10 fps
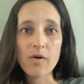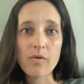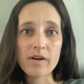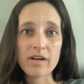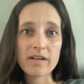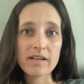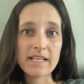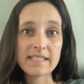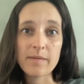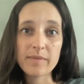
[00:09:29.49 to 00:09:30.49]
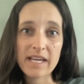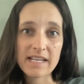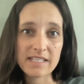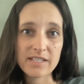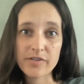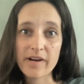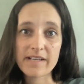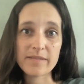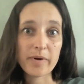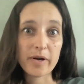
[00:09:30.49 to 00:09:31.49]
or in some cases, you know,
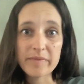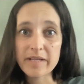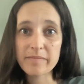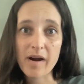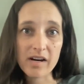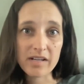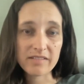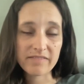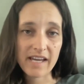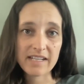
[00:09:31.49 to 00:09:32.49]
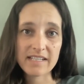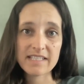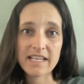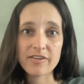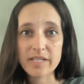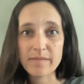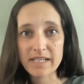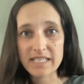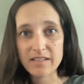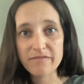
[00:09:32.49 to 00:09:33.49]
as a permanent part of Canada's energy
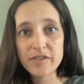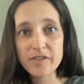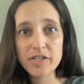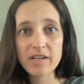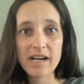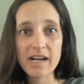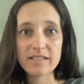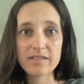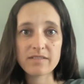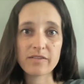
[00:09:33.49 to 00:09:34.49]
mix in the future, as,